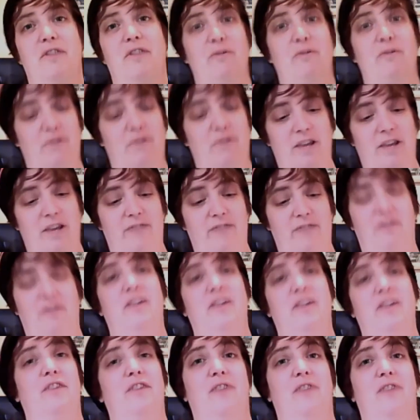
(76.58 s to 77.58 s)
was only ever
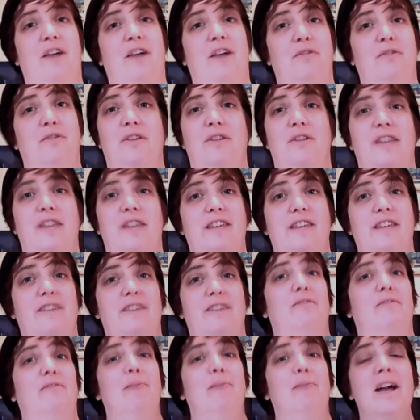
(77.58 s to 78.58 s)
6,000 of these
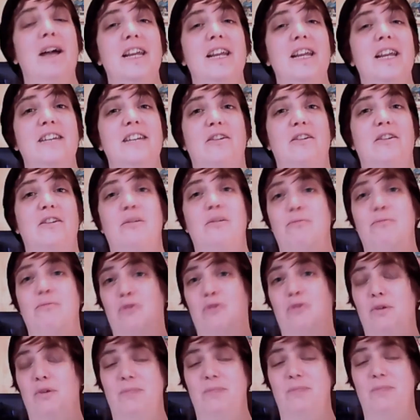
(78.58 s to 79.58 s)
ever made, I'm
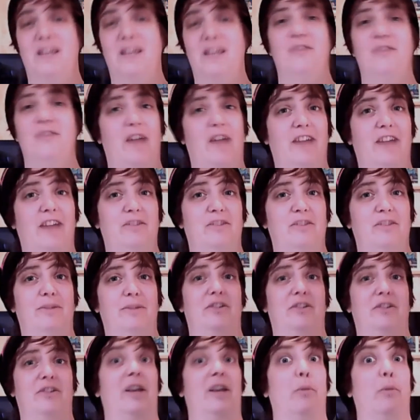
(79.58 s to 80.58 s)
quite pleased that I actually managed to get